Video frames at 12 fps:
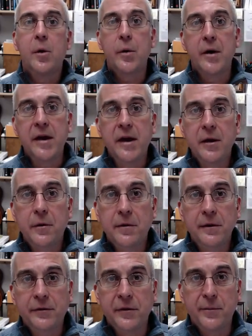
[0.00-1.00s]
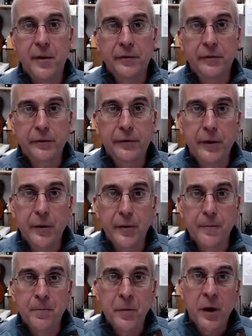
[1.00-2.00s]
or an increase of muscle
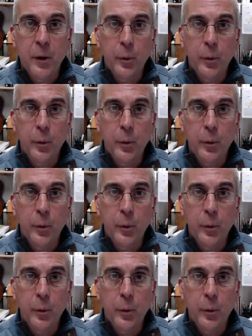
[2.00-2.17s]
tone